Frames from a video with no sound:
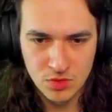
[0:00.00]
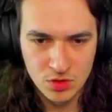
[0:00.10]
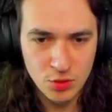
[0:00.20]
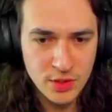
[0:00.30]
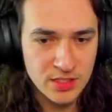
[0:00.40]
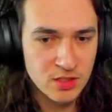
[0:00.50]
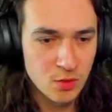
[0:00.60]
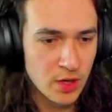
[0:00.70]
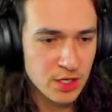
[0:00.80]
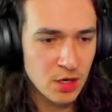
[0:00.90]
Do it.
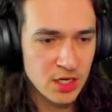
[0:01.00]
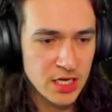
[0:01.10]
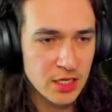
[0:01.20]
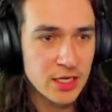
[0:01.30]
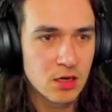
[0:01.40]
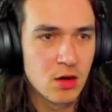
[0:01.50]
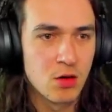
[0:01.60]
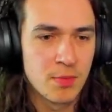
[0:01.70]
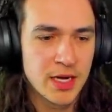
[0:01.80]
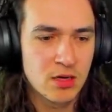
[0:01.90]
Why are you not healing? Oh
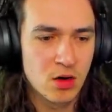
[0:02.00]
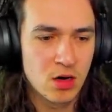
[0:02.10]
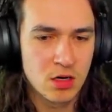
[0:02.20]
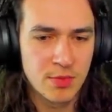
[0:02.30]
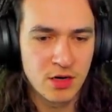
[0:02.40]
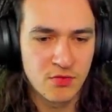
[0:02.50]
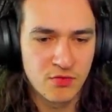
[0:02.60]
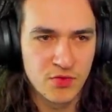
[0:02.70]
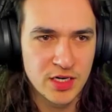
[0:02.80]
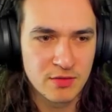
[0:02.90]
my god, I'm out of
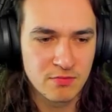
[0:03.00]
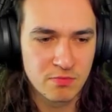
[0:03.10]
frickin'...